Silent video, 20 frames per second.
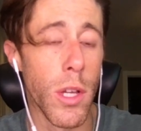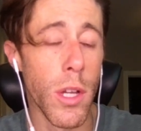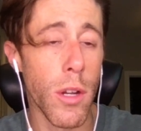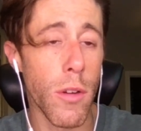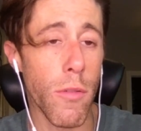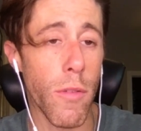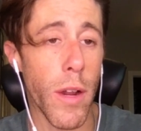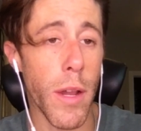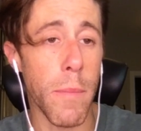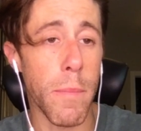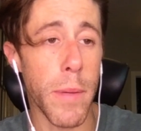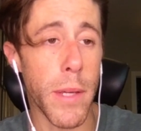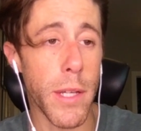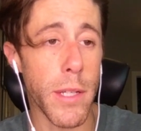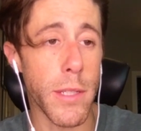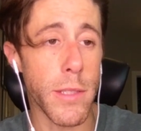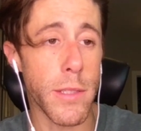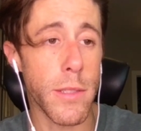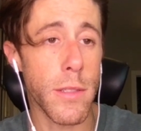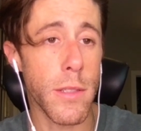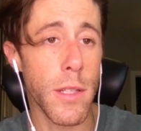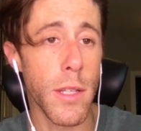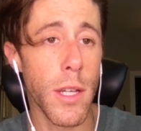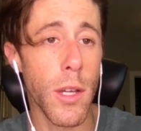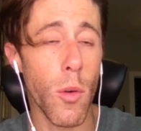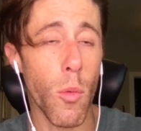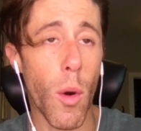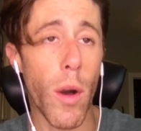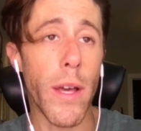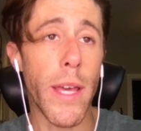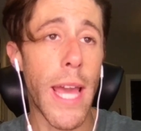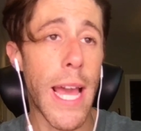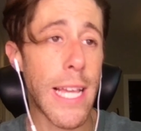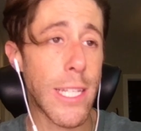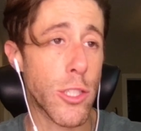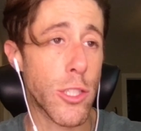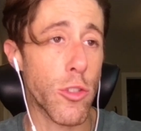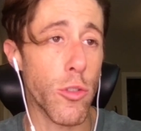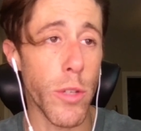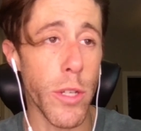right? Because while he has
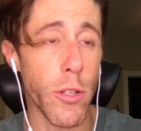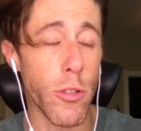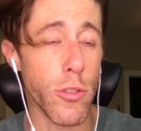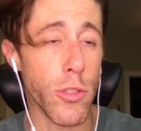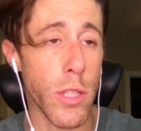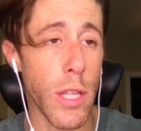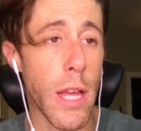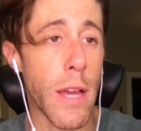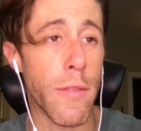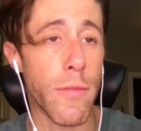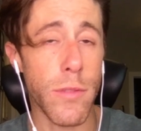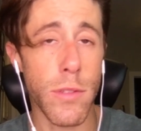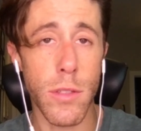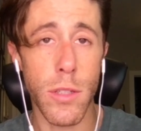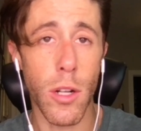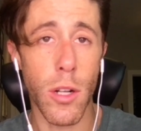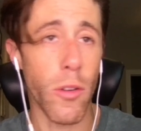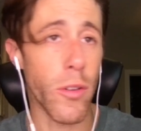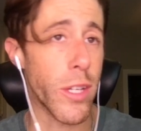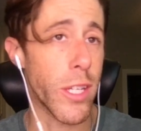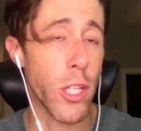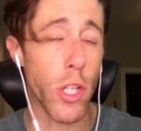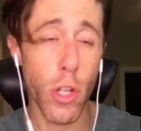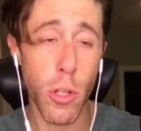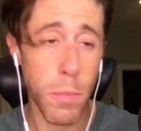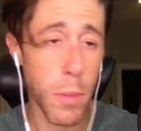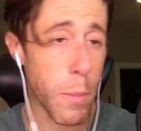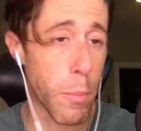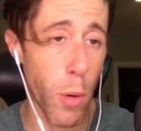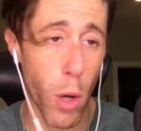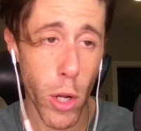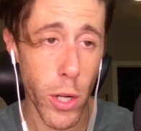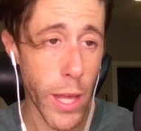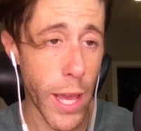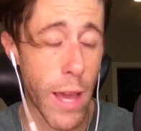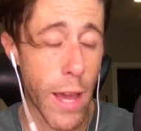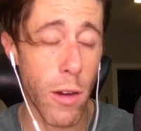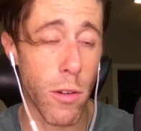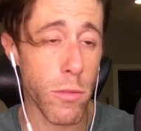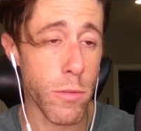2 years left, he could be bought
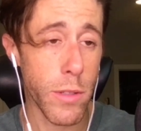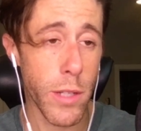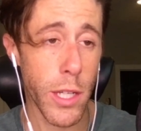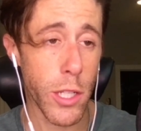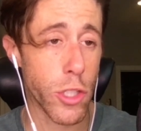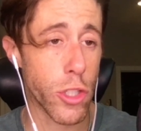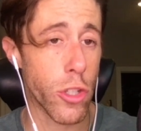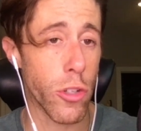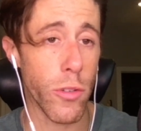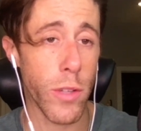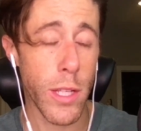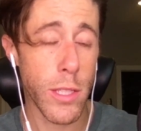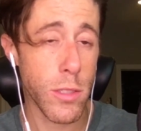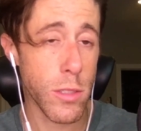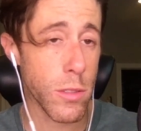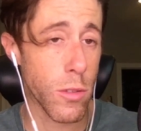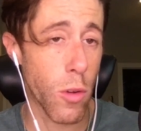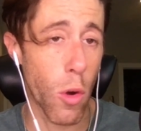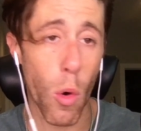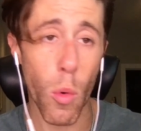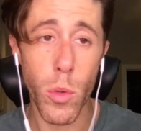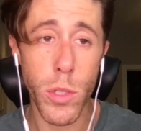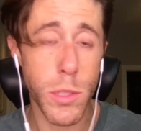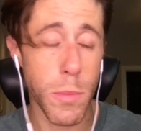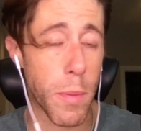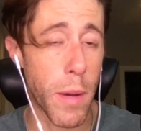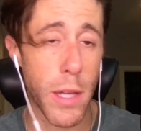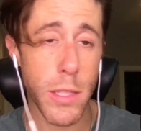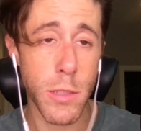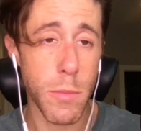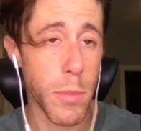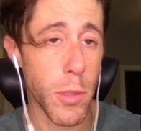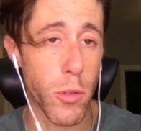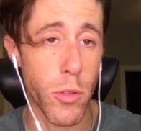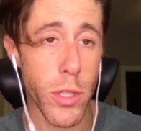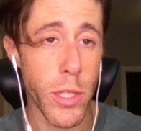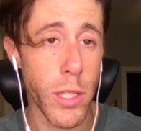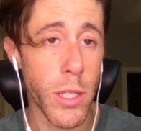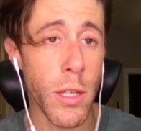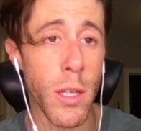out next year. That's always a
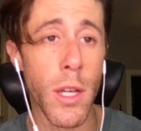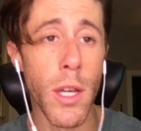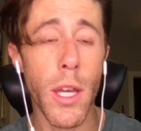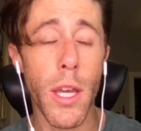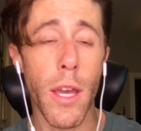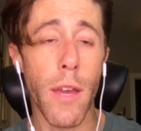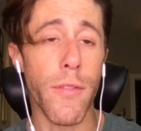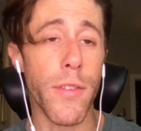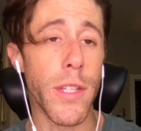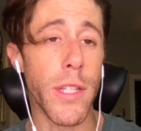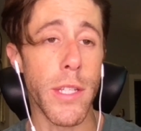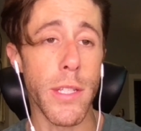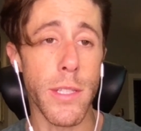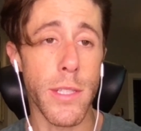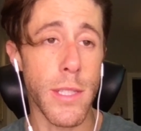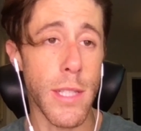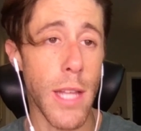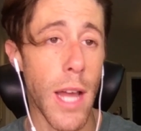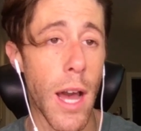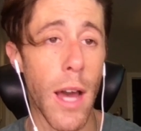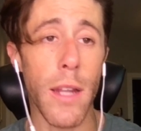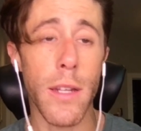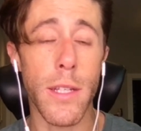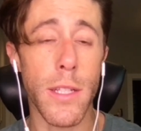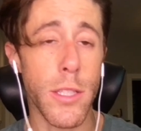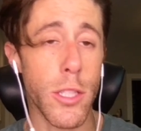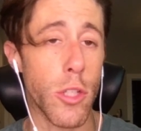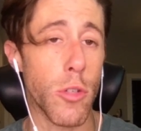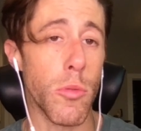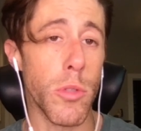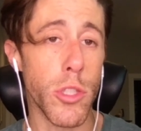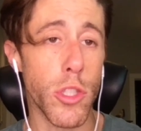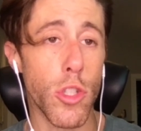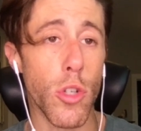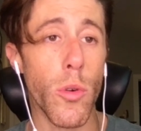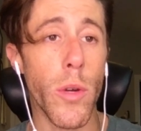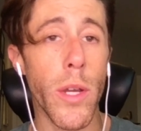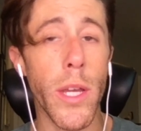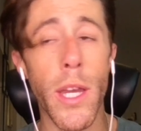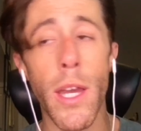possibility if he does not continue what he's
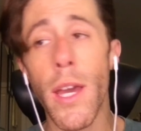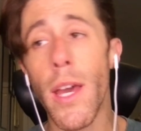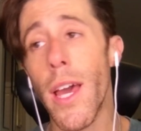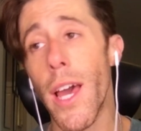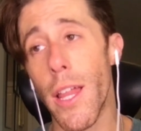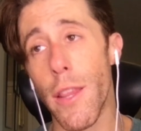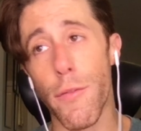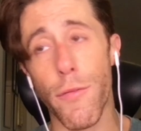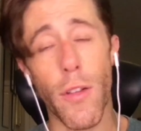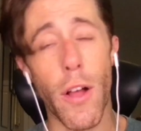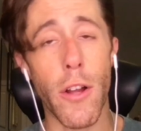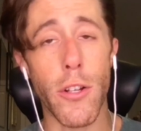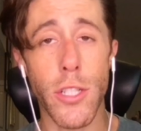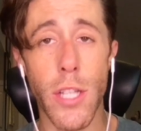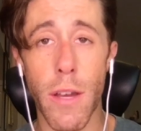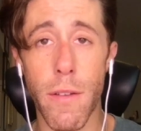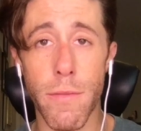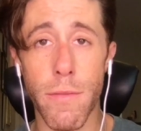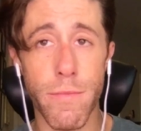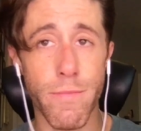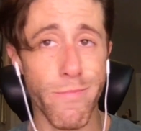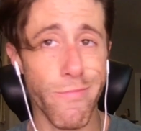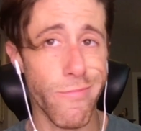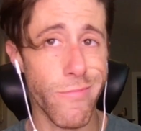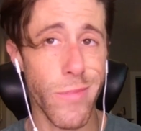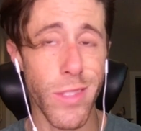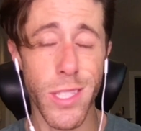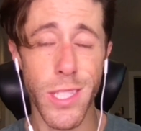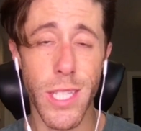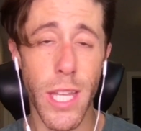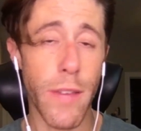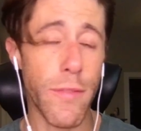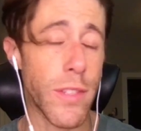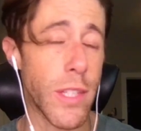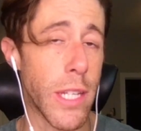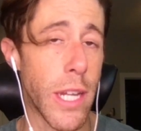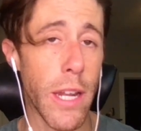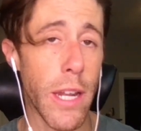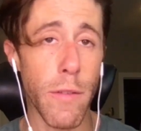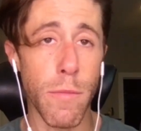doing. And the Flyers have the safety
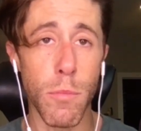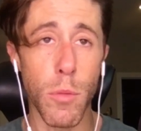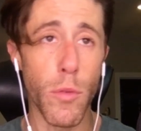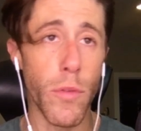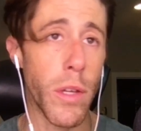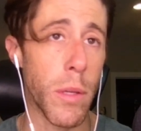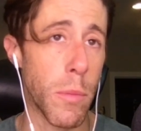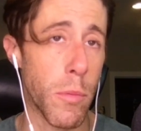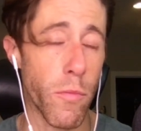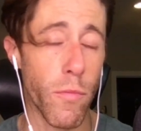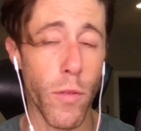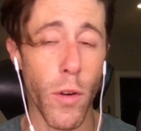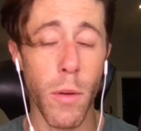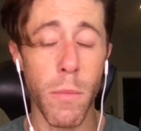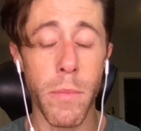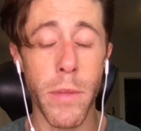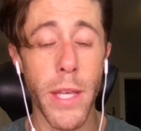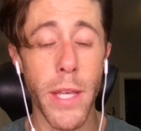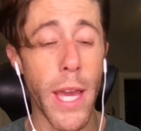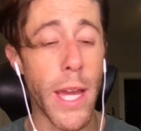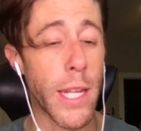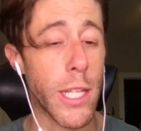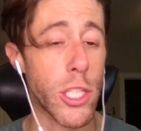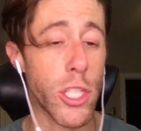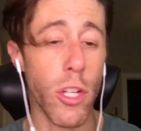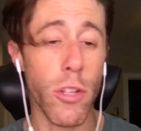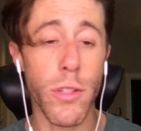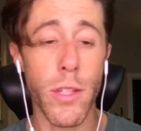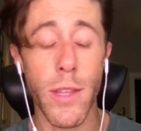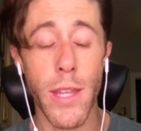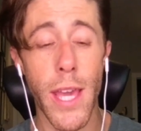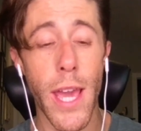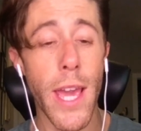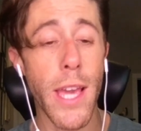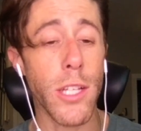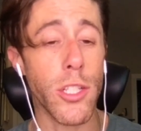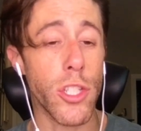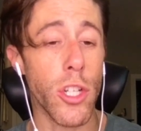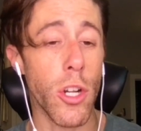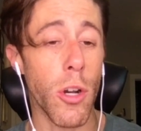net of moving him from the NHL to
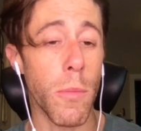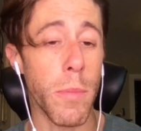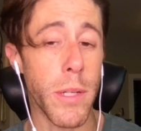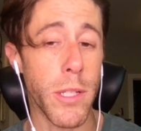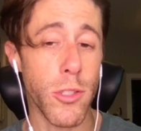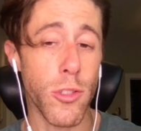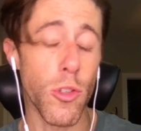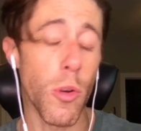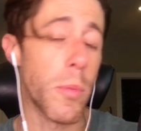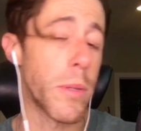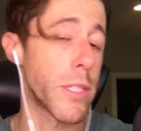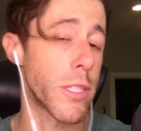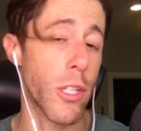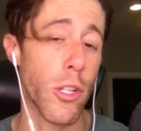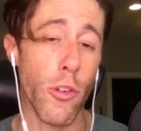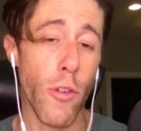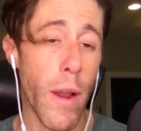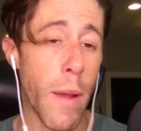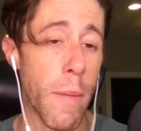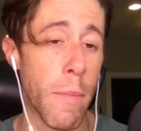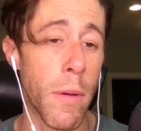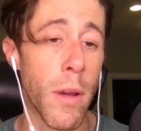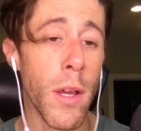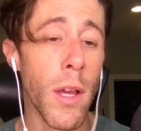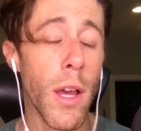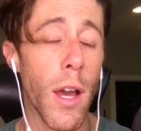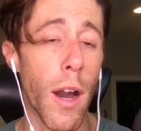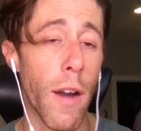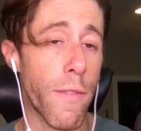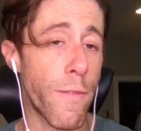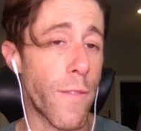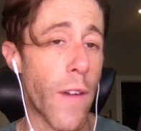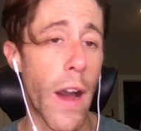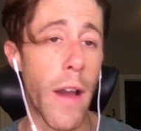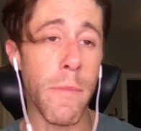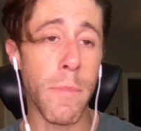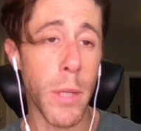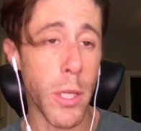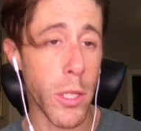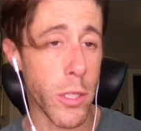the AHL because nobody's going to grab a $5
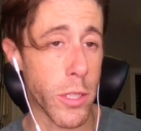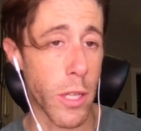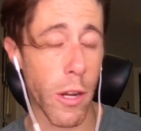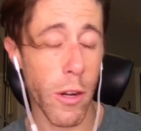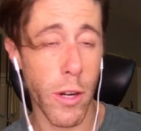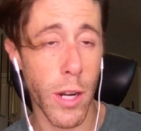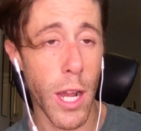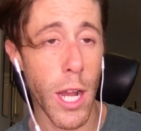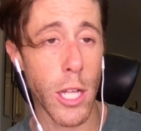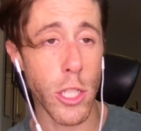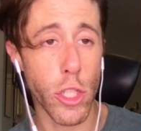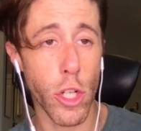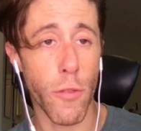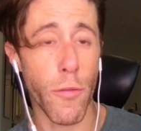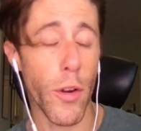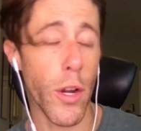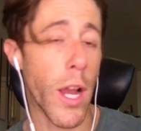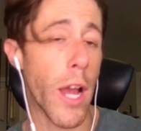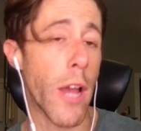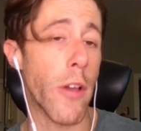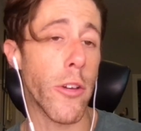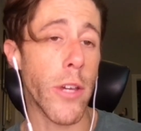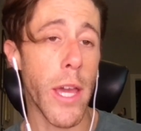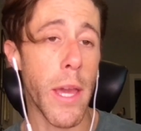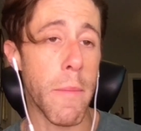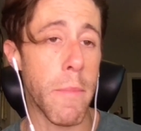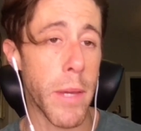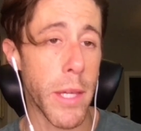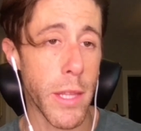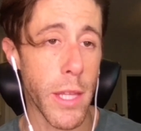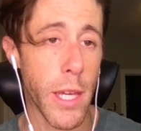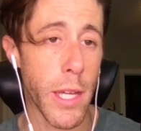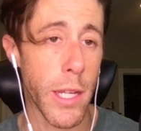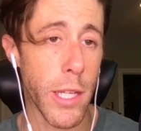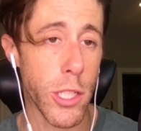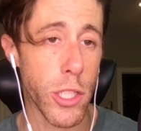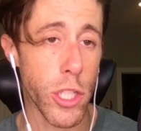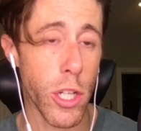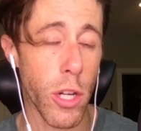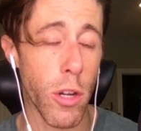million contract for a guy who can't make the
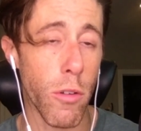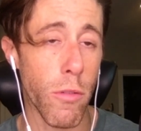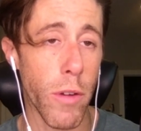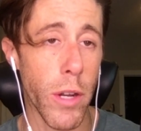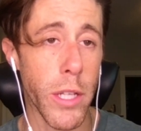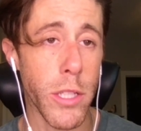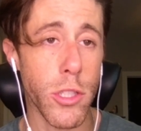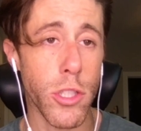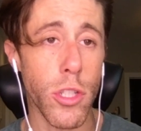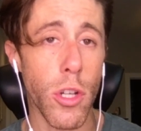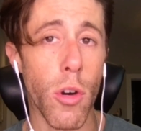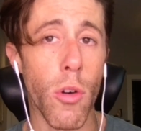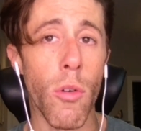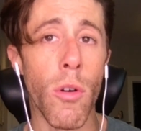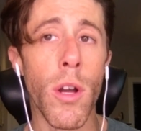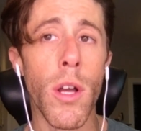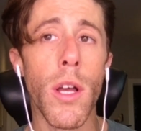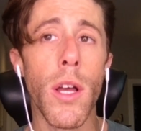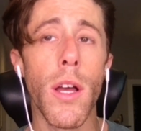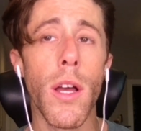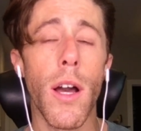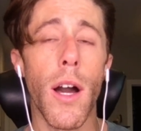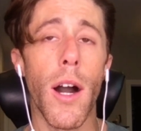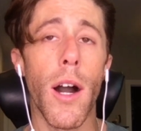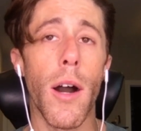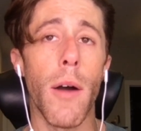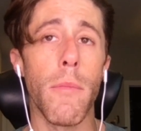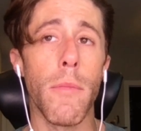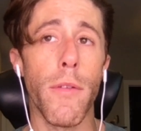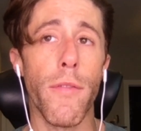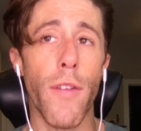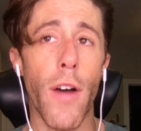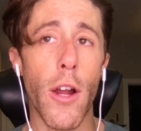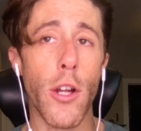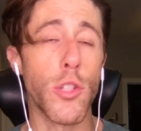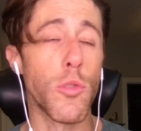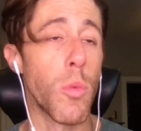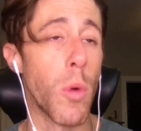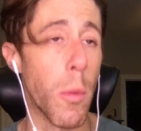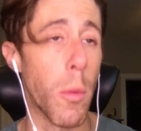NHL, right? So the
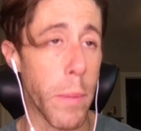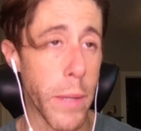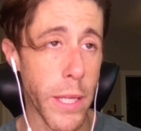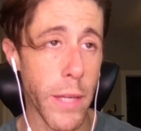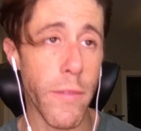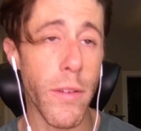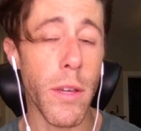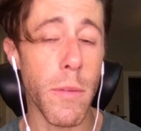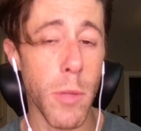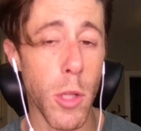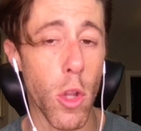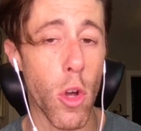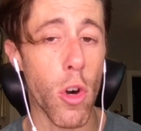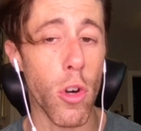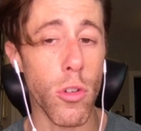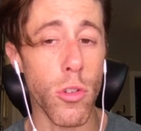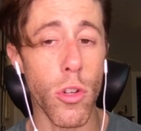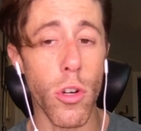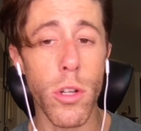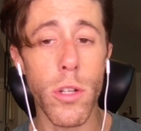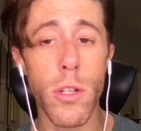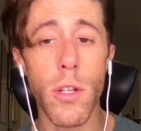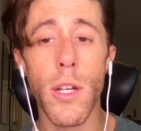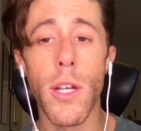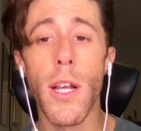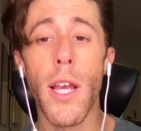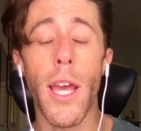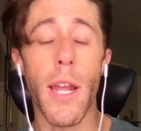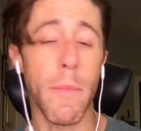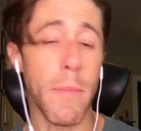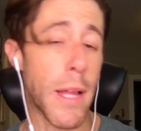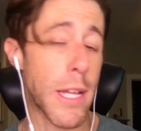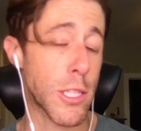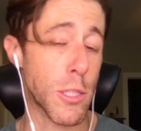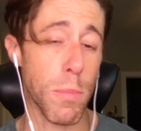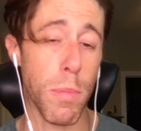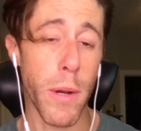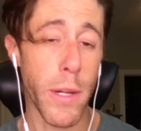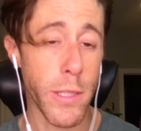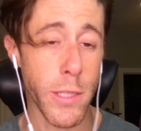Flyers will be giving him a long look, and I'm not
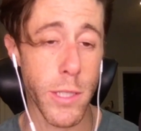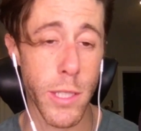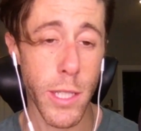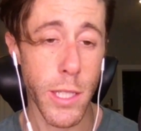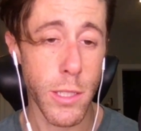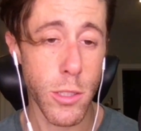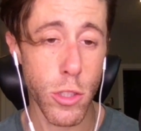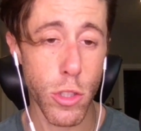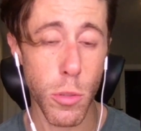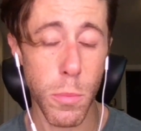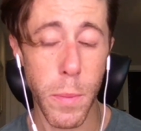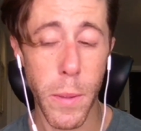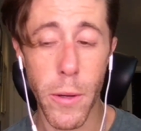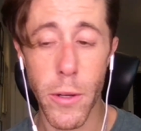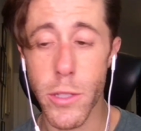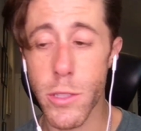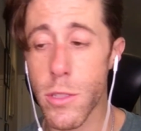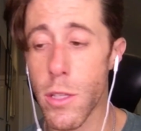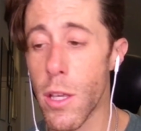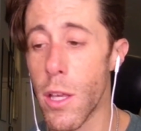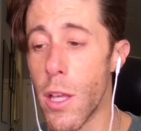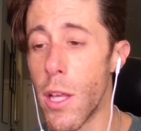surprised to get in 2 periods.